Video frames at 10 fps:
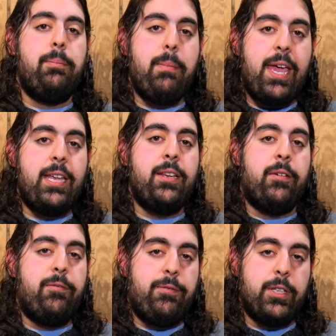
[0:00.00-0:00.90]
made
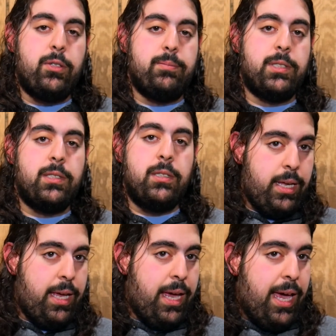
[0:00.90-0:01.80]
films.
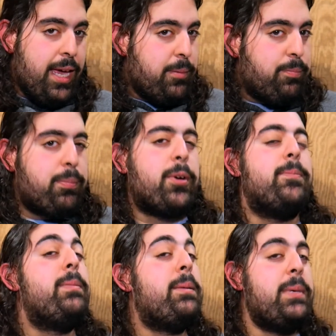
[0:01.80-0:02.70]
And
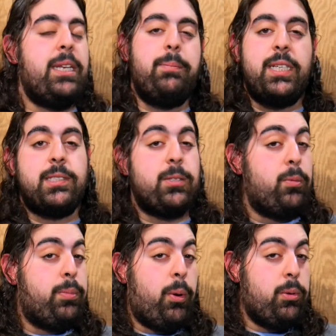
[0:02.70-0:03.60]
permit me to be so
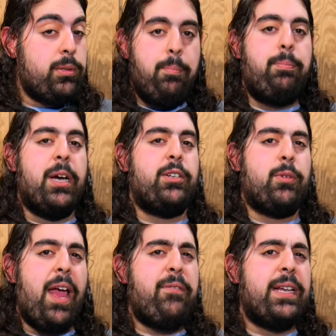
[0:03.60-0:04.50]
bold, but
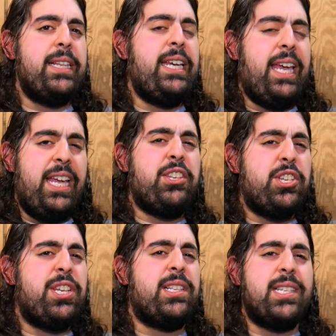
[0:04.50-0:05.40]
graphically, it
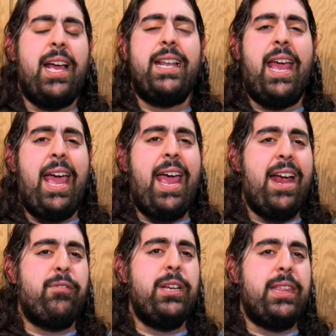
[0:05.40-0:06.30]
shits on
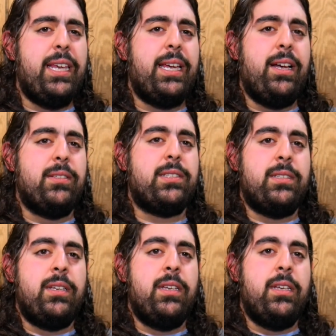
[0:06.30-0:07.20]
everything
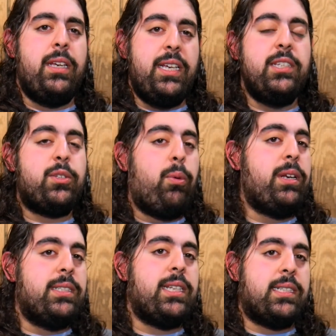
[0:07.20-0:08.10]
else in
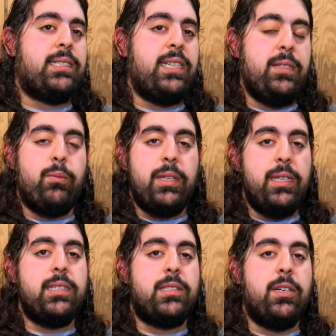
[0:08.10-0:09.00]
2016 when
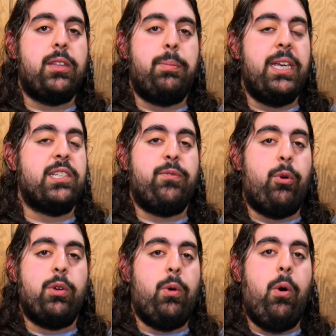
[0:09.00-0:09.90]
this took the
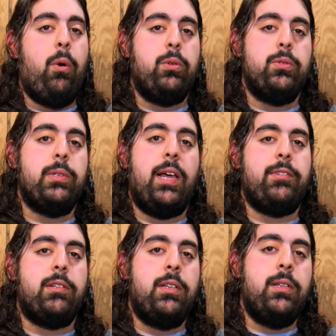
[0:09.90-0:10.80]
PS4 to a whole new
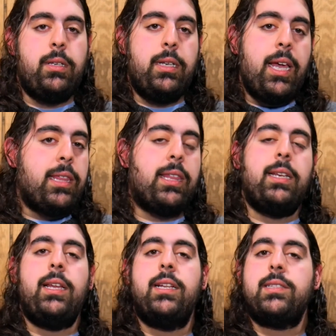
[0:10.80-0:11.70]
level.
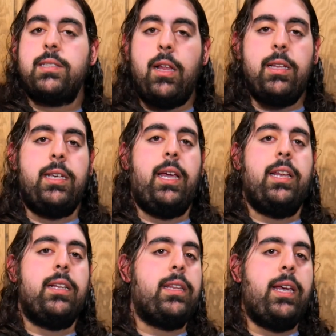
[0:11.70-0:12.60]
Nathan and Sully
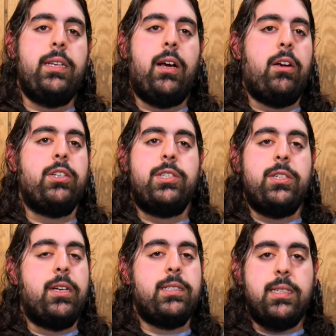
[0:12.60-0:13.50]
and Elena are
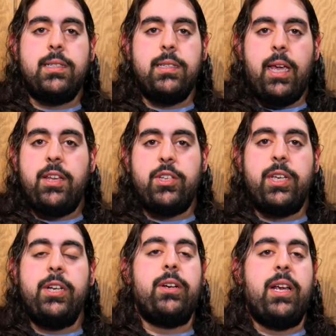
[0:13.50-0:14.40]
just as engaging
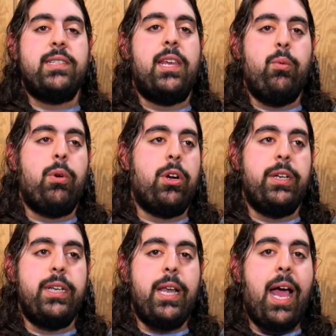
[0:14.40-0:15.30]
here as they were
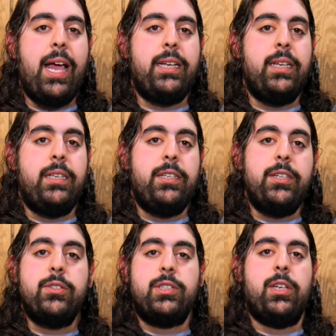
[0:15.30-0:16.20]
nine
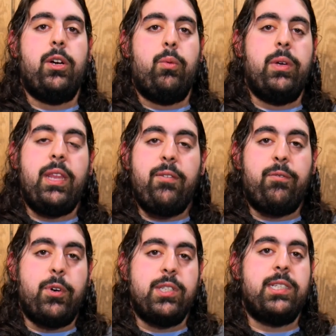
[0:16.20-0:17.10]
years ago when they
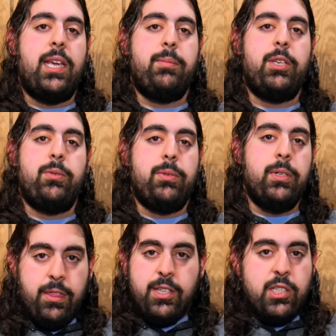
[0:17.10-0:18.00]
first debuted.
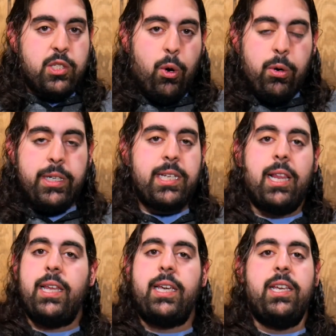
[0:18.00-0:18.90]
The
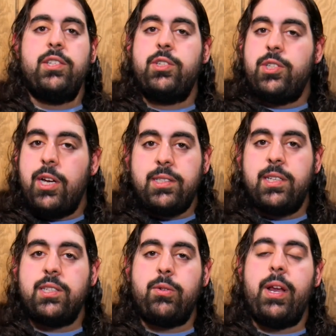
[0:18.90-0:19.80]
storytelling is just
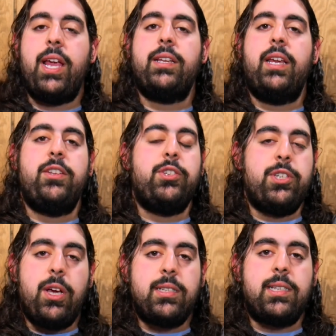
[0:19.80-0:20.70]
as grand and
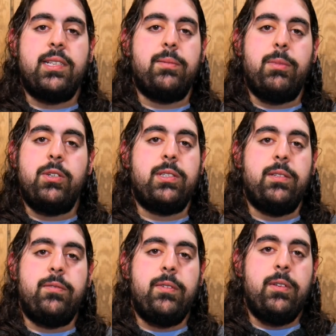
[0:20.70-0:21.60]
just as immersive.